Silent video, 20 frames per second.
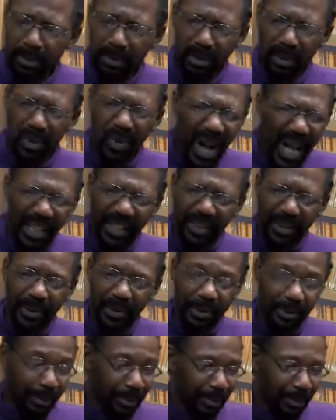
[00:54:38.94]
Why,
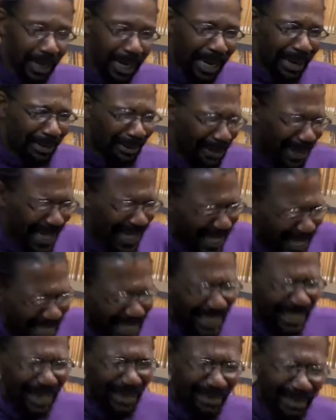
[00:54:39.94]
dude?
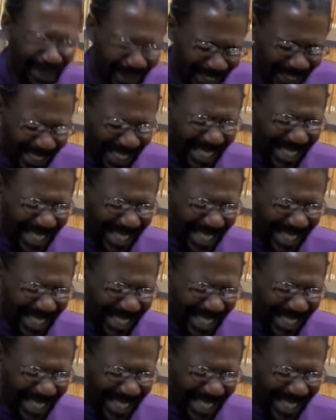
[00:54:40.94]
Because I'm only